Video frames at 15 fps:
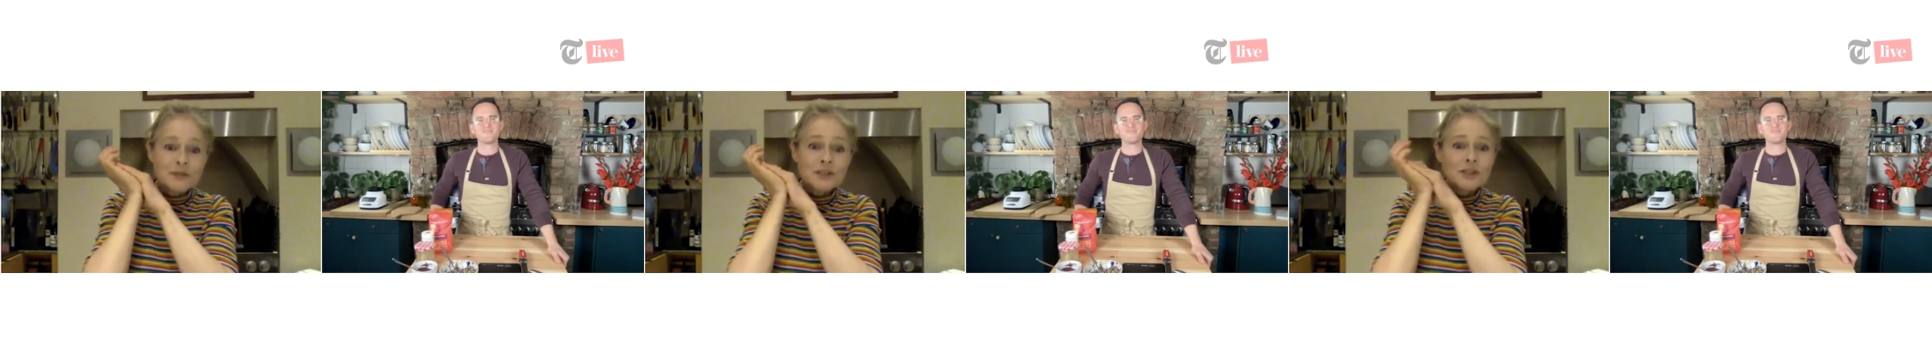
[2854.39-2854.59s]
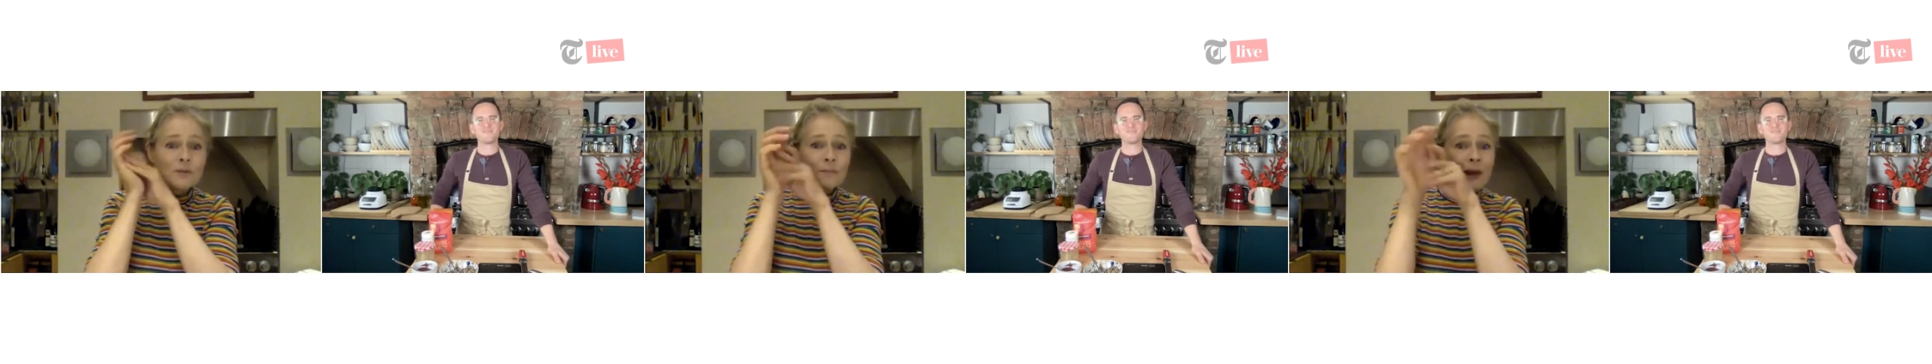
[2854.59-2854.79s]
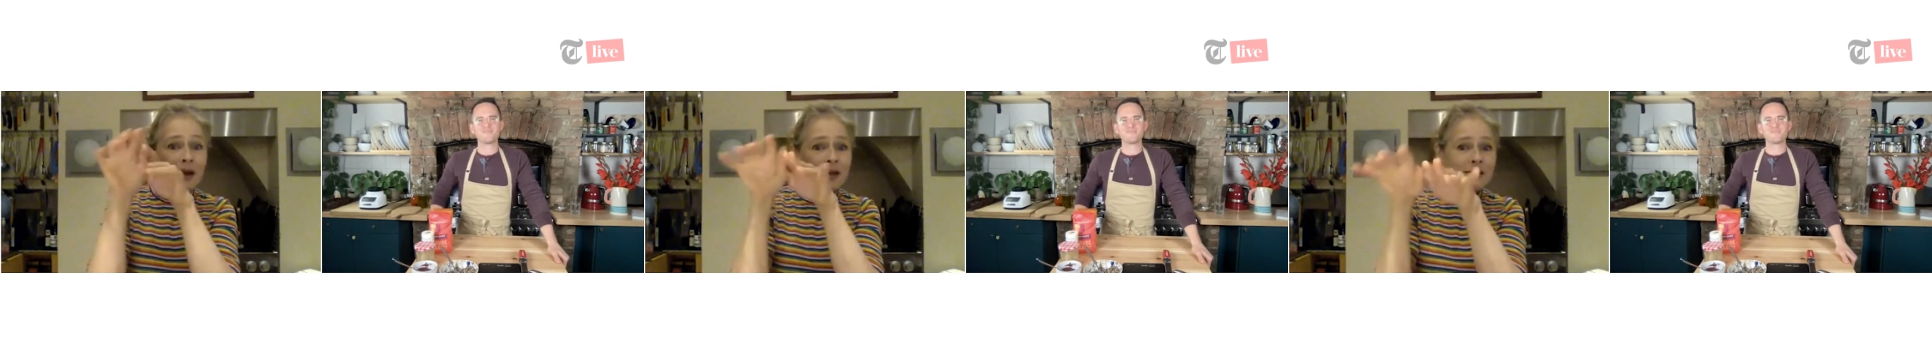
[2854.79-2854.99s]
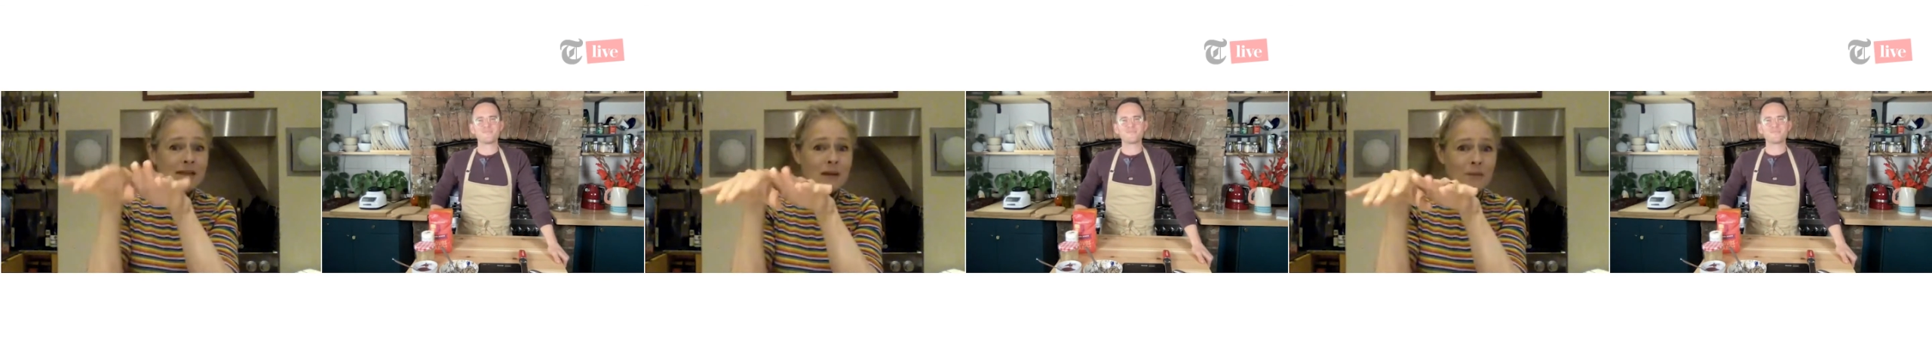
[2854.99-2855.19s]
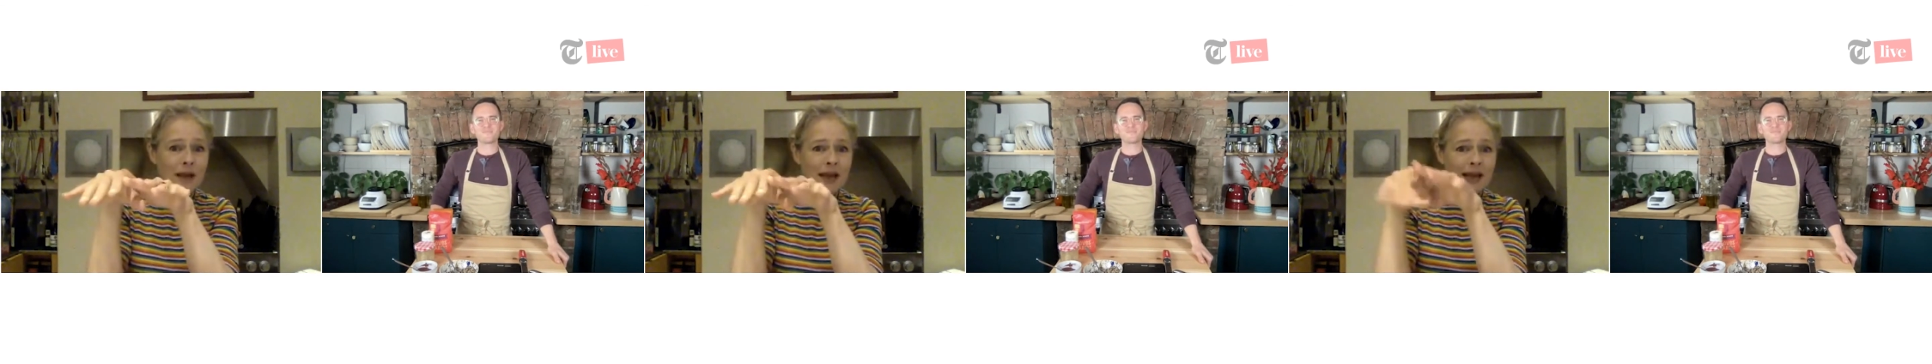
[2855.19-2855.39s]
did you bake
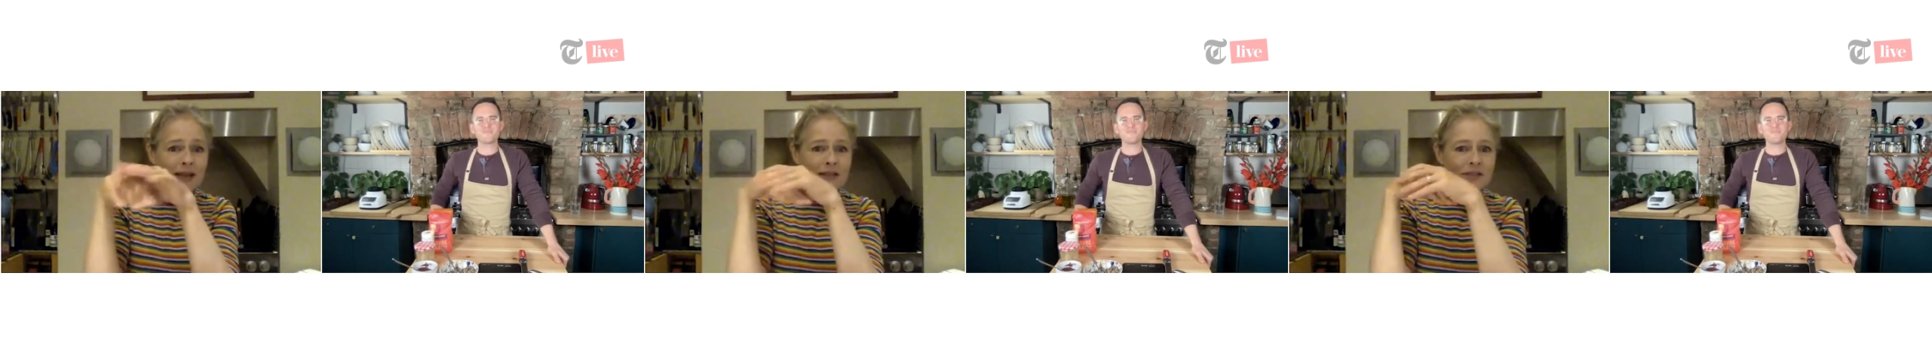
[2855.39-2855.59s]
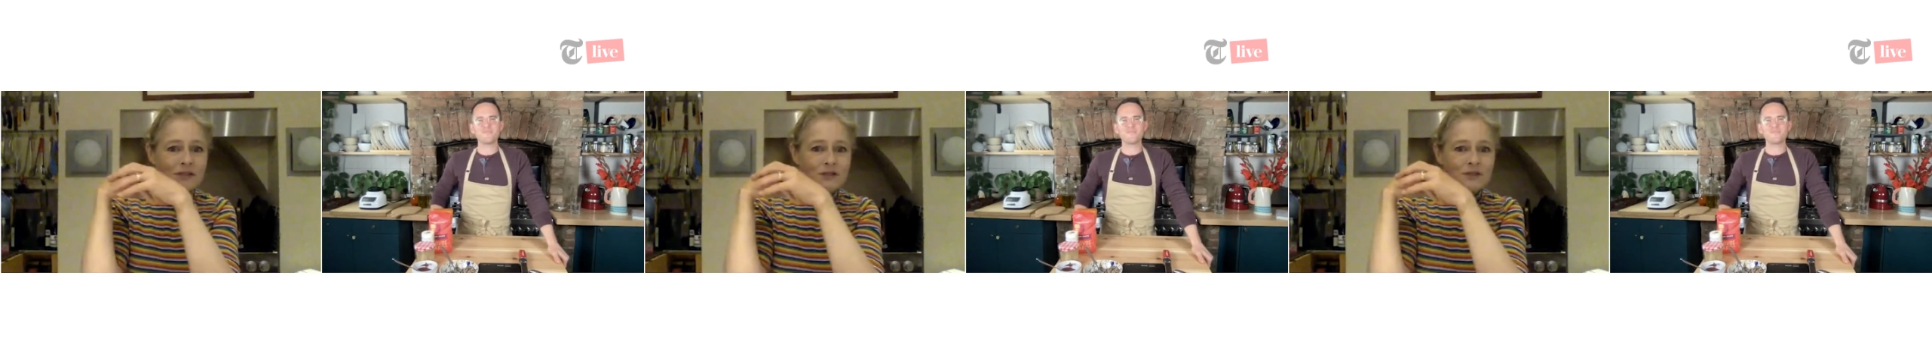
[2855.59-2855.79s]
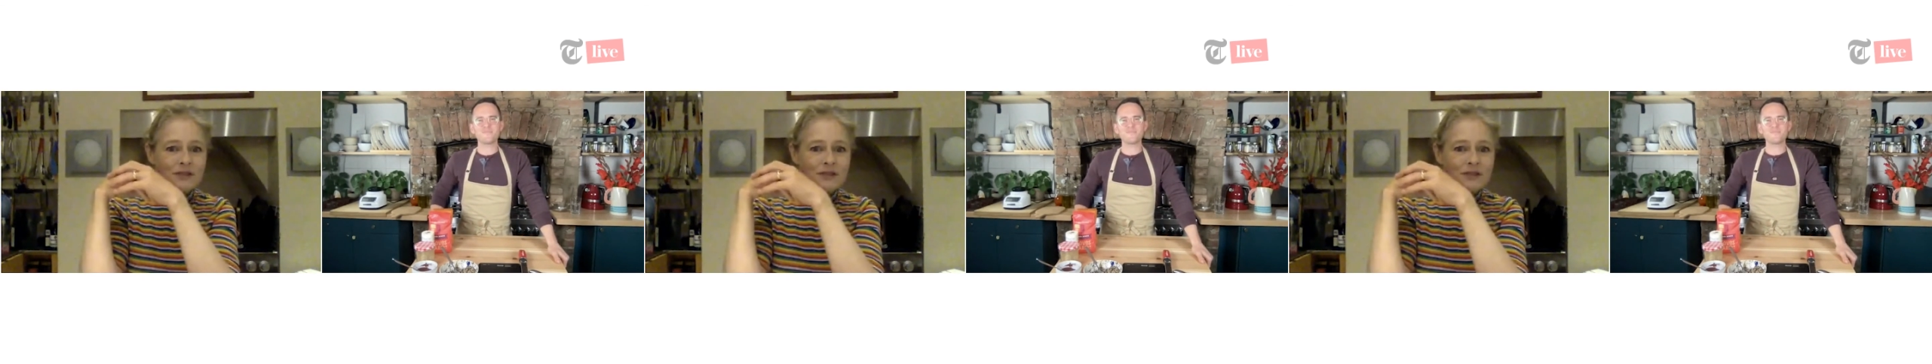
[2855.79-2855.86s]
some ahead, did you